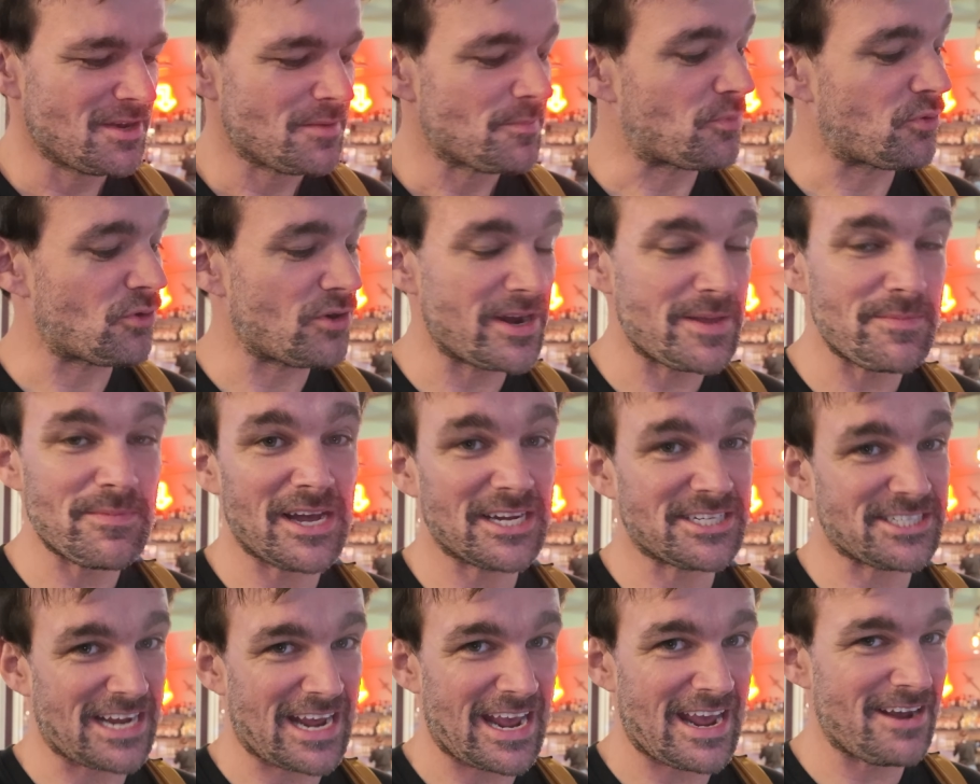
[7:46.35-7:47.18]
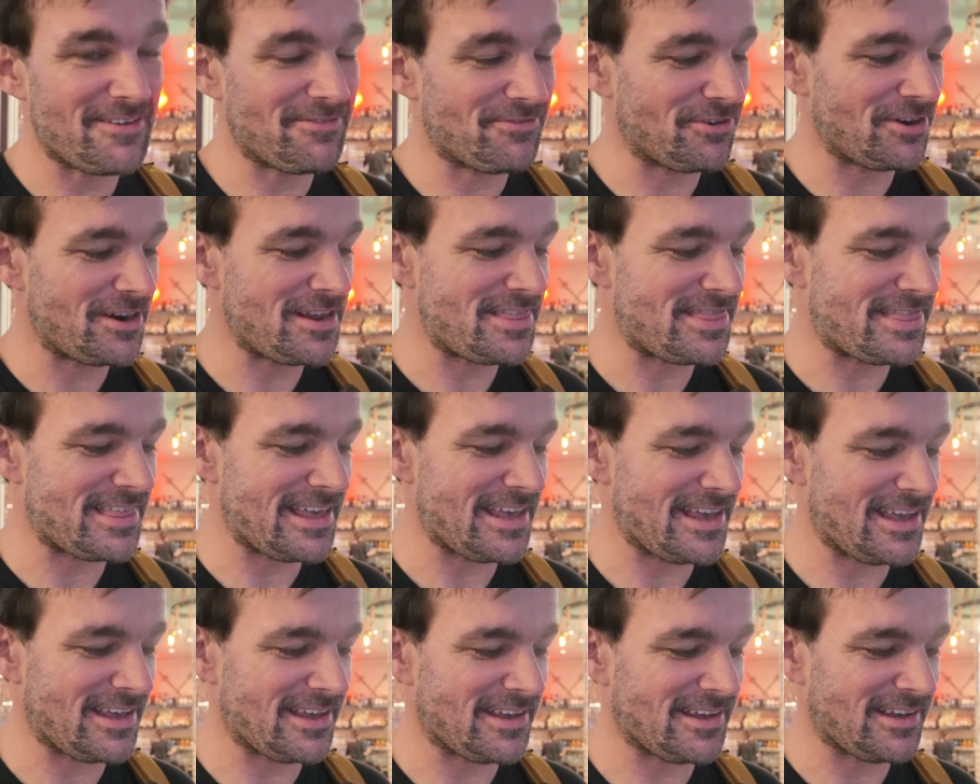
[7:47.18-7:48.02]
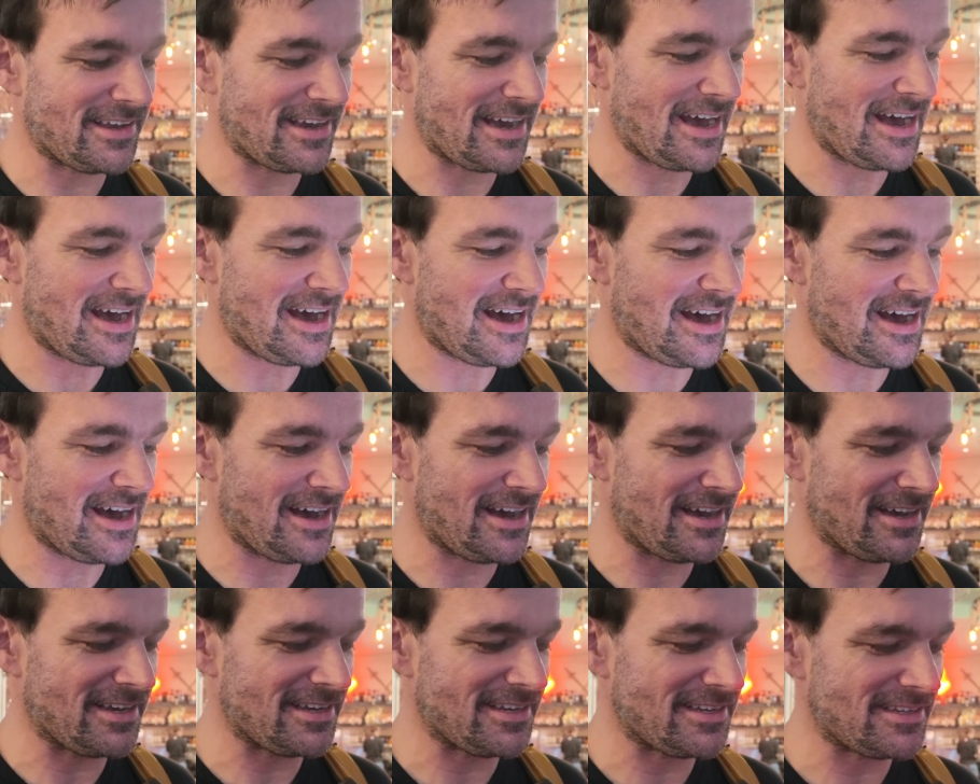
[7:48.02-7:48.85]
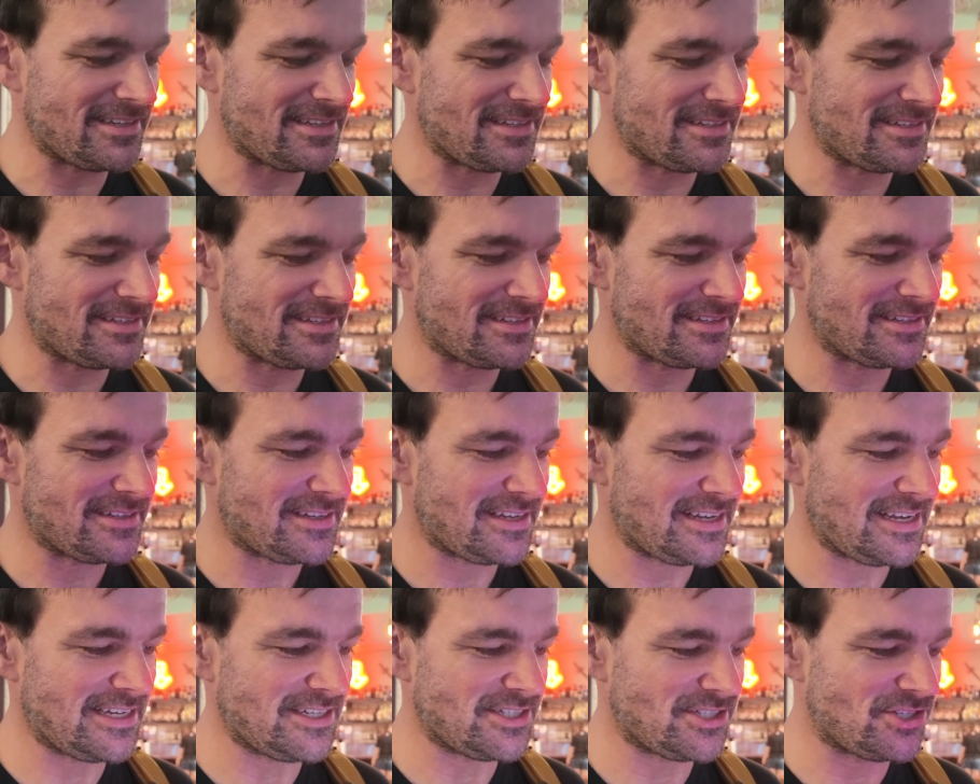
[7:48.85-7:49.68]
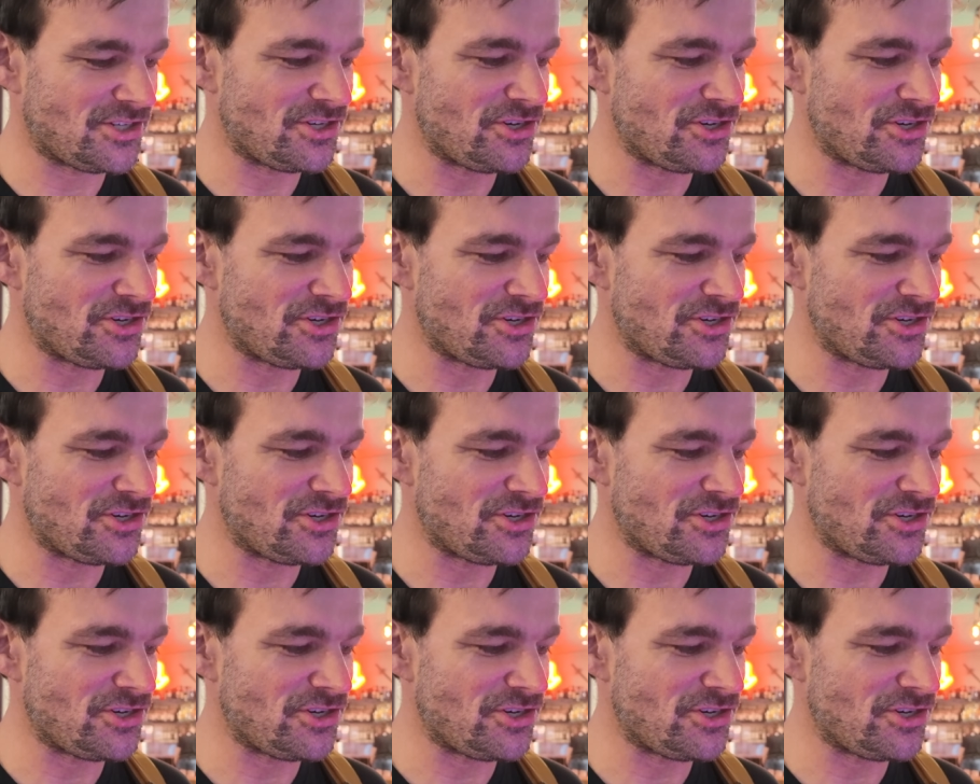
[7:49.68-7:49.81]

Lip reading: Pretty much everything is